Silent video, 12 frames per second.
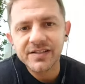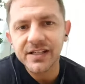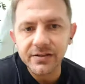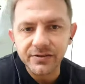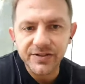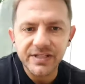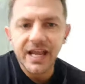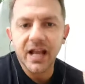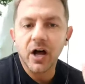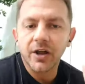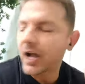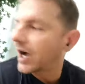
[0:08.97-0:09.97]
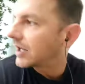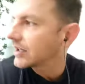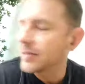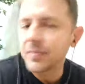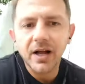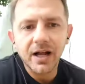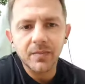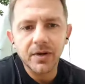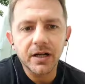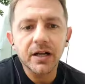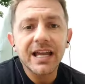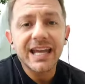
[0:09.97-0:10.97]
Singles Day on
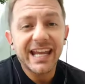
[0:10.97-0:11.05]
Alibaba